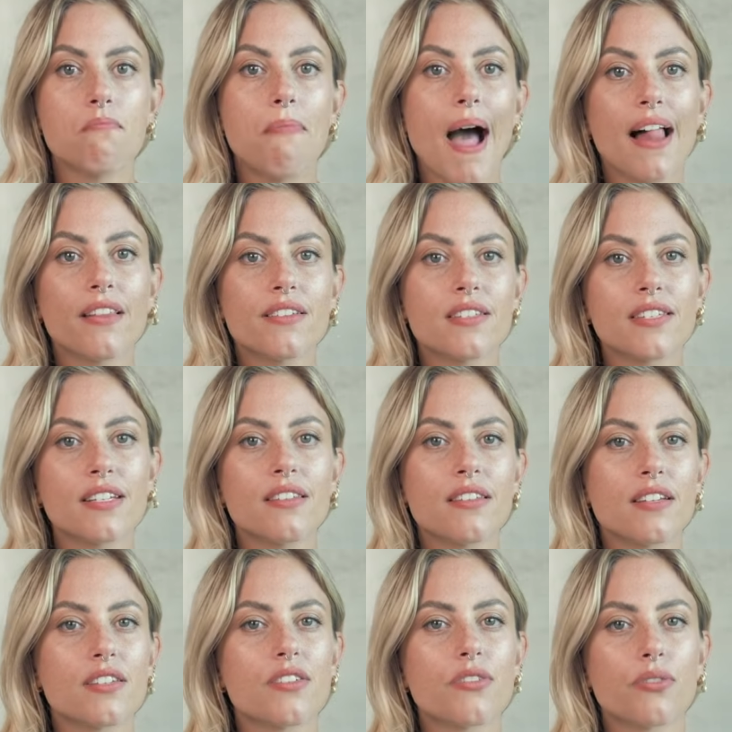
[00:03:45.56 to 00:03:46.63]
Balancing
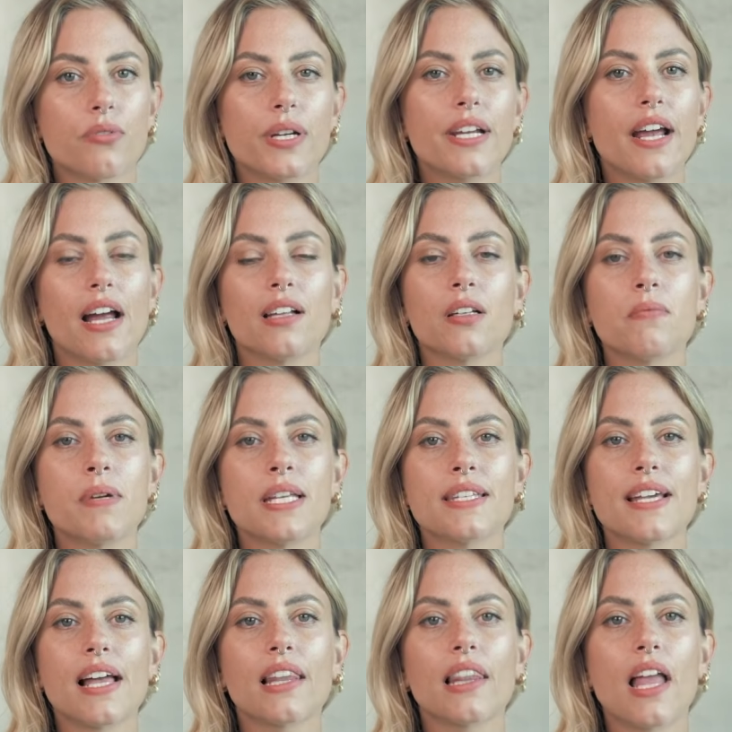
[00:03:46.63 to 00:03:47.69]
these 3 elements
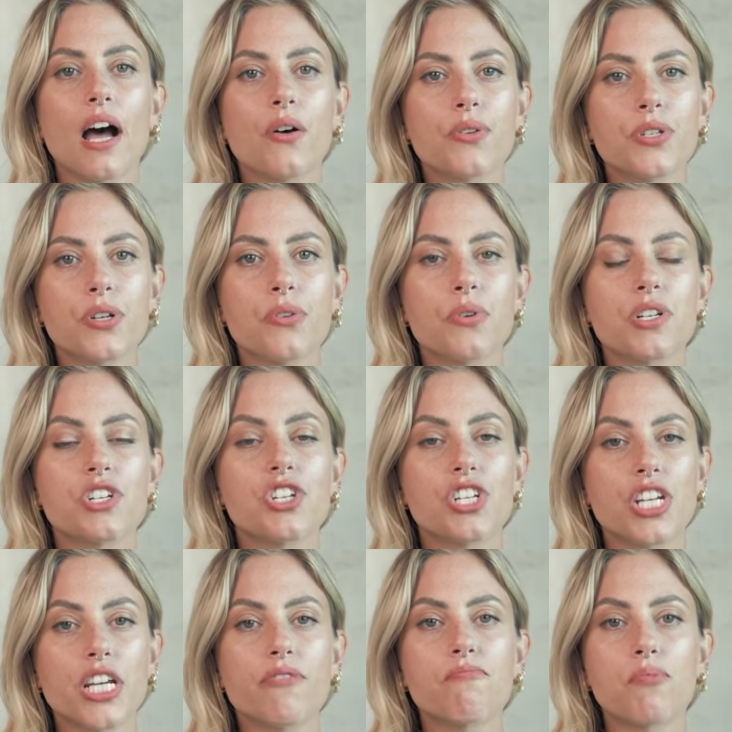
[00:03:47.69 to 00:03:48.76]
allows you to
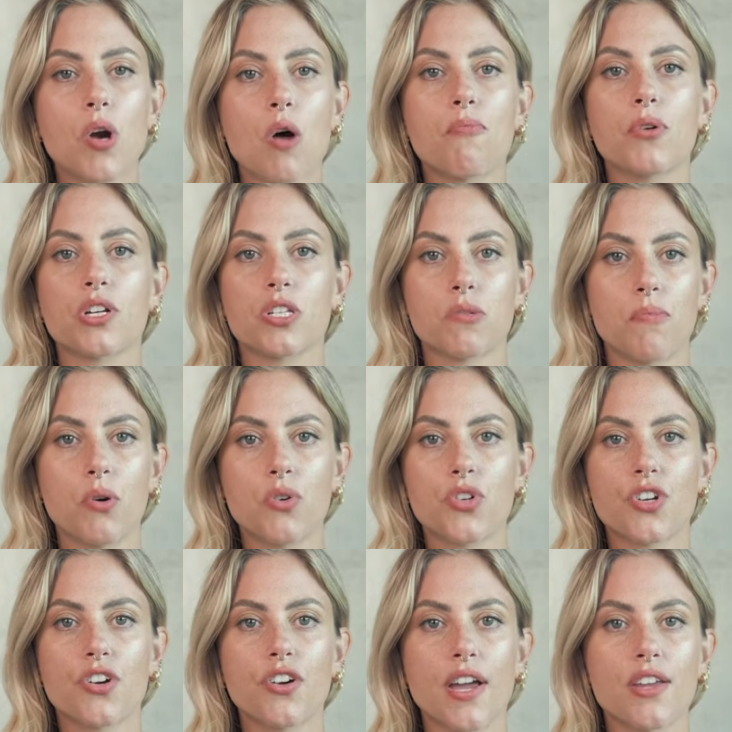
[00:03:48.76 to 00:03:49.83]
achieve proper
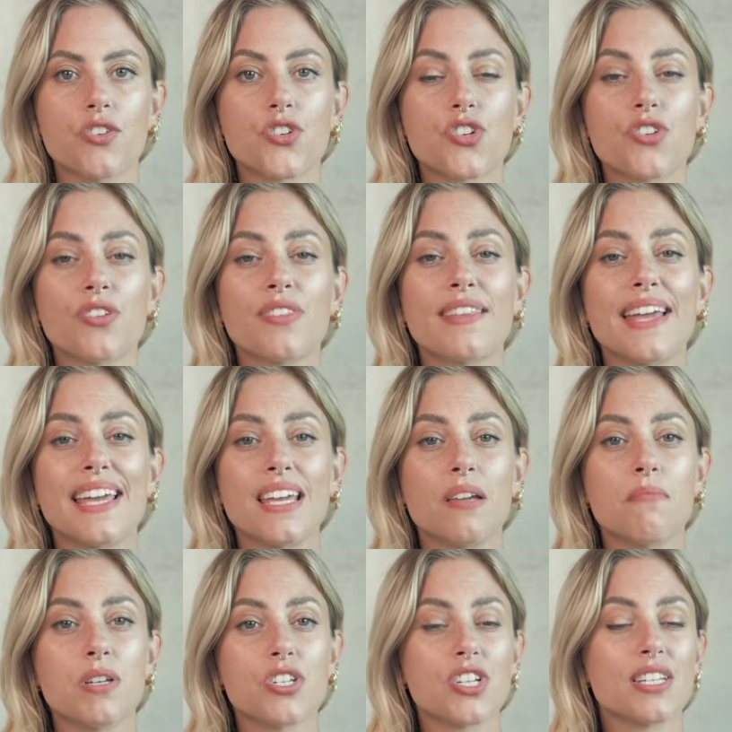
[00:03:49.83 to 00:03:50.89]
exposure, ensuring the
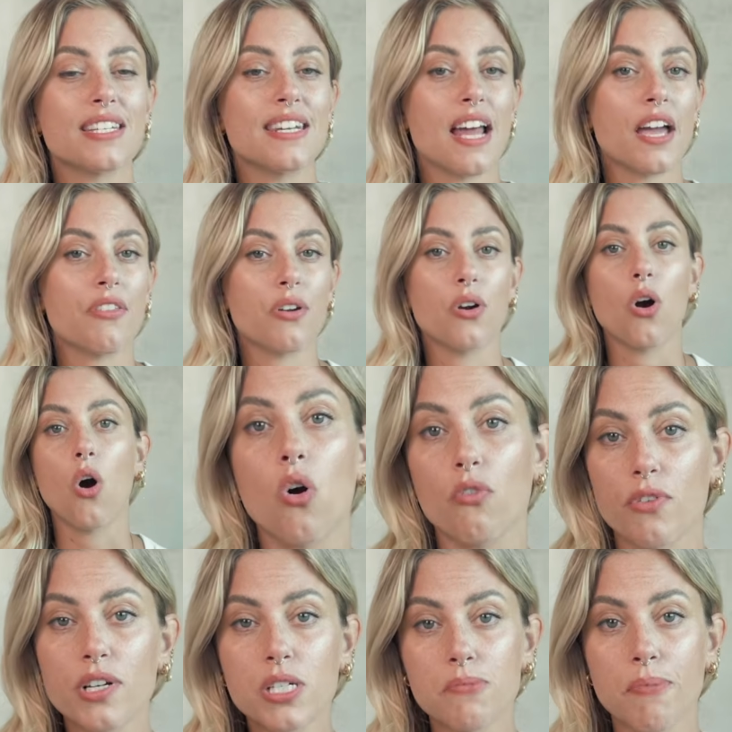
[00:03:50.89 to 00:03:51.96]
image is neither
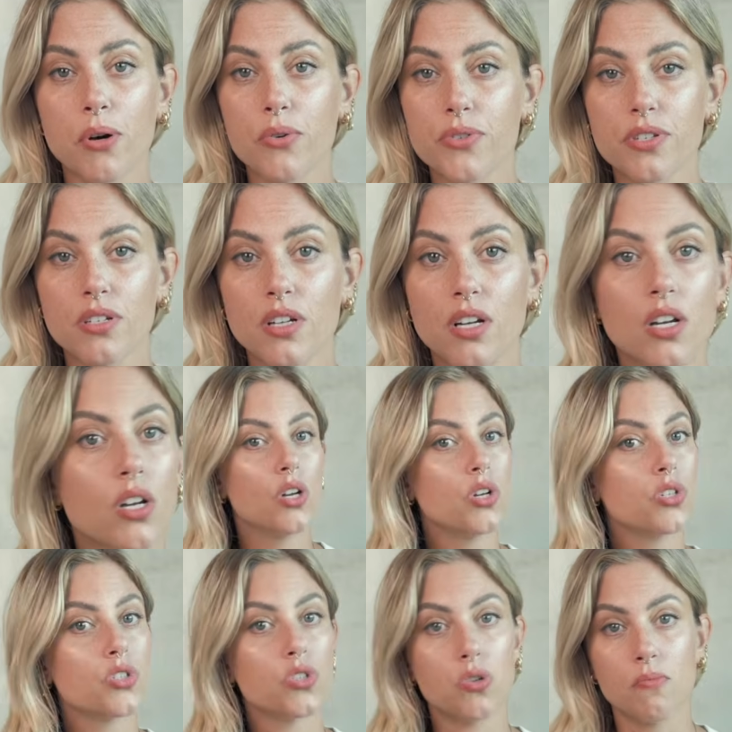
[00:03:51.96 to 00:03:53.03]
overexposed,
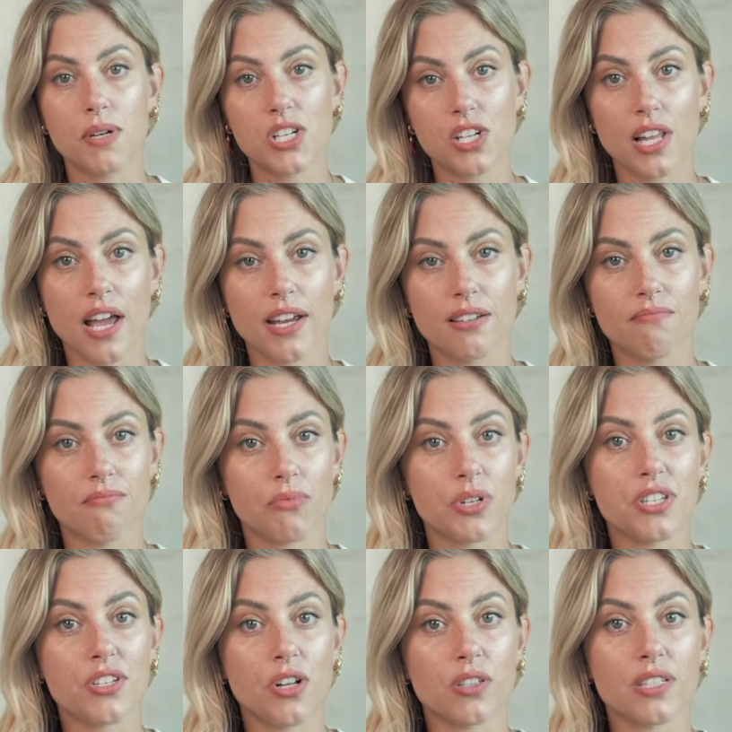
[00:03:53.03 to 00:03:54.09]
too much light,
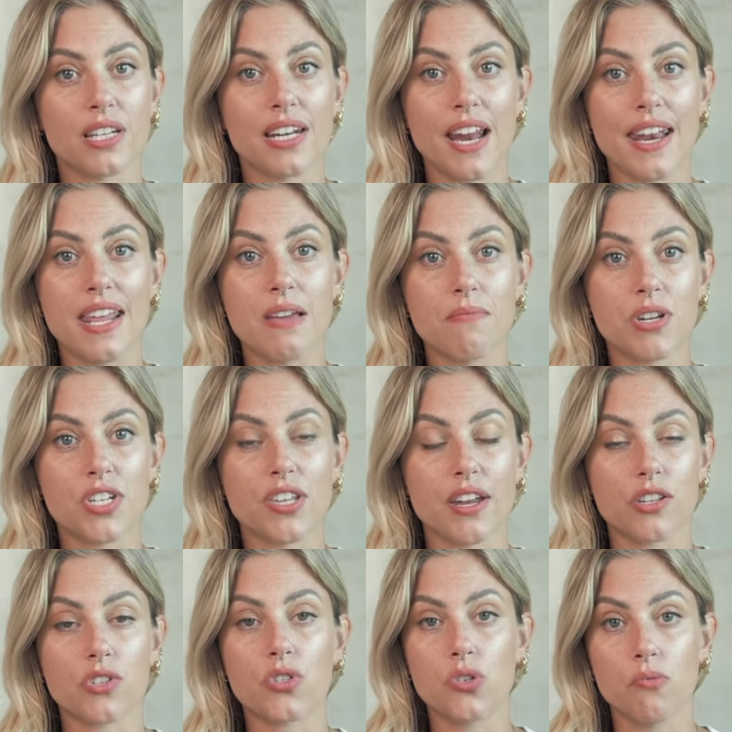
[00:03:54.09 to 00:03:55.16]
resulting in an image
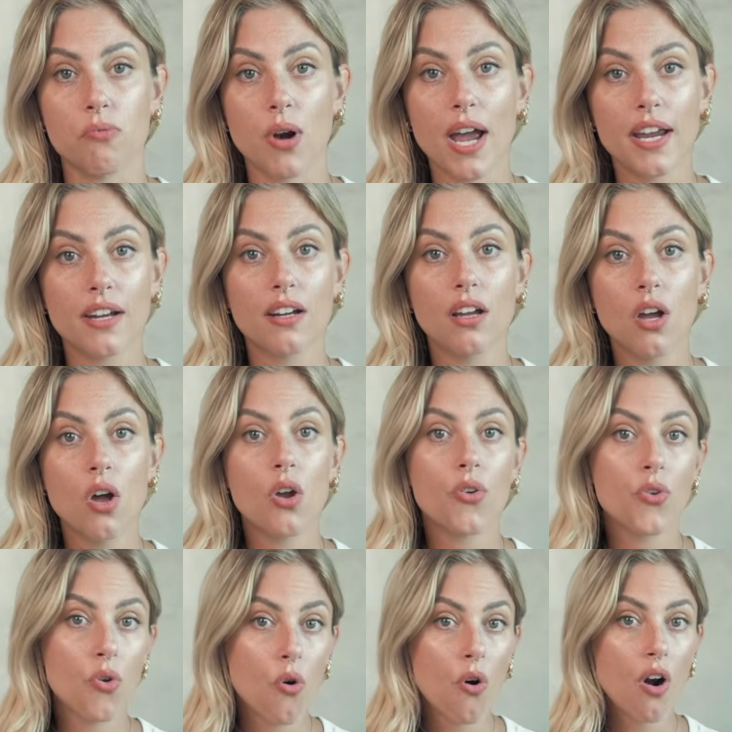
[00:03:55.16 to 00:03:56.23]
that is too bright,
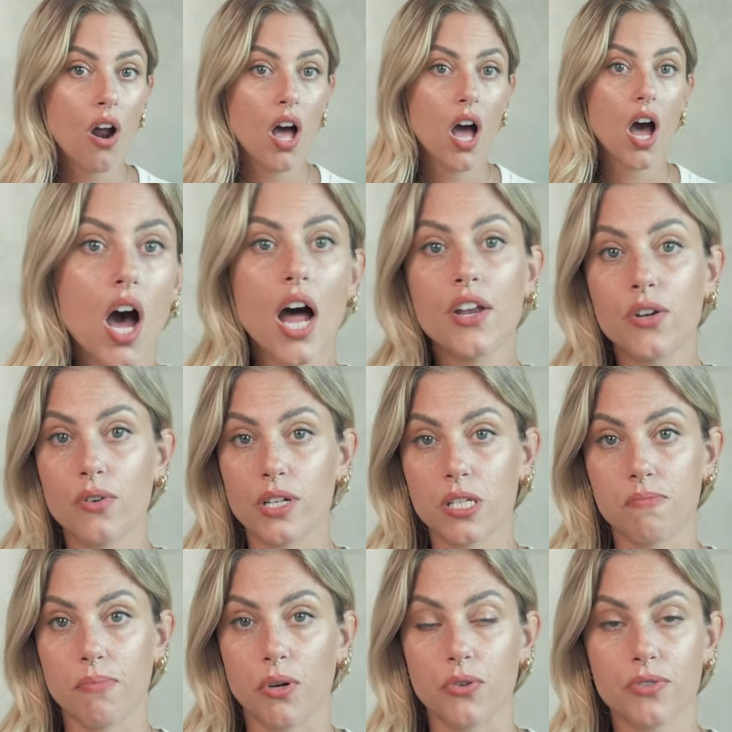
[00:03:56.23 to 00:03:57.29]
nor
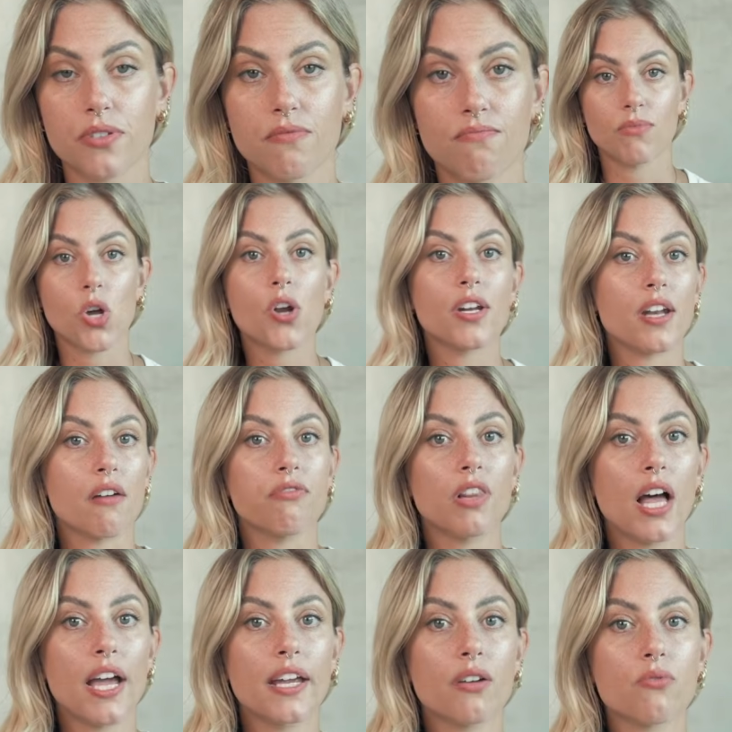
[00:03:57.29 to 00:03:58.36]
underexposed, not enough
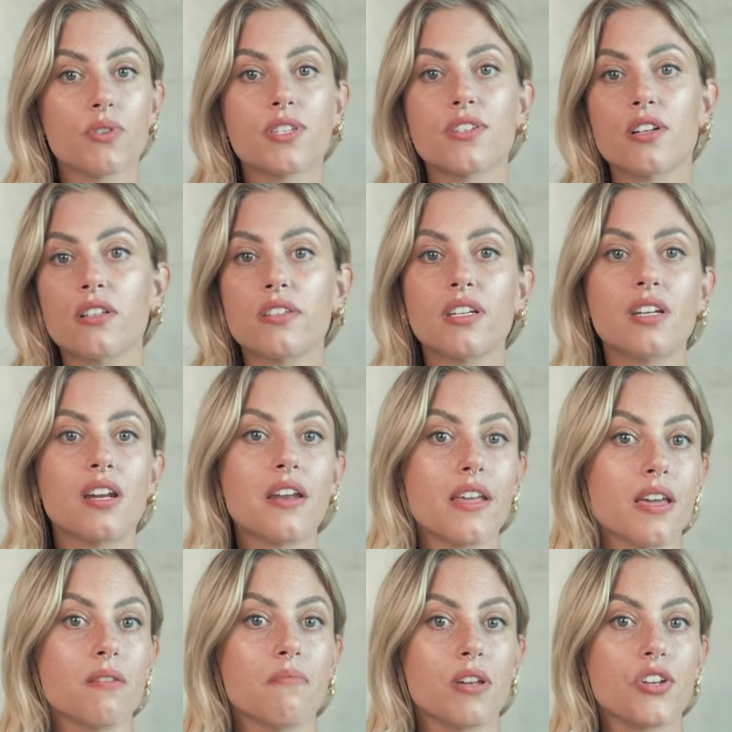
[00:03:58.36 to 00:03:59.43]
light, resulting in an
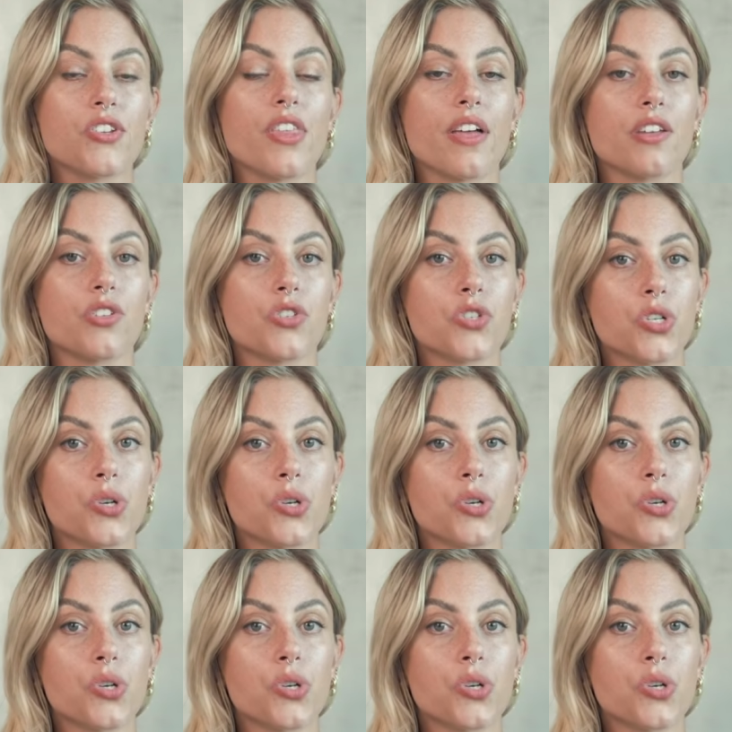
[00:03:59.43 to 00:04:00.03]
image that is